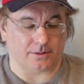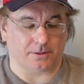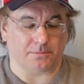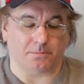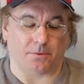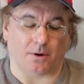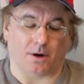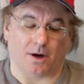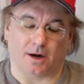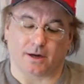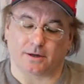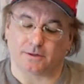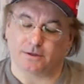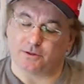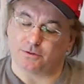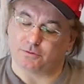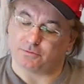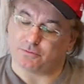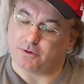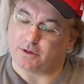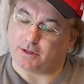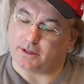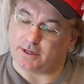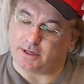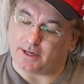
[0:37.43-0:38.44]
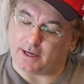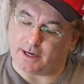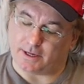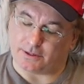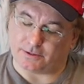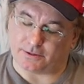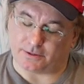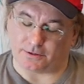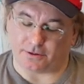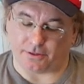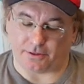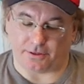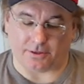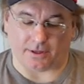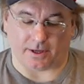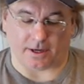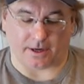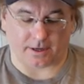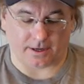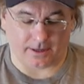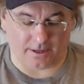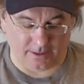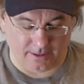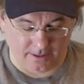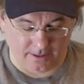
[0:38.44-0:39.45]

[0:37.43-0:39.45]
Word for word: This box is really nice and thick.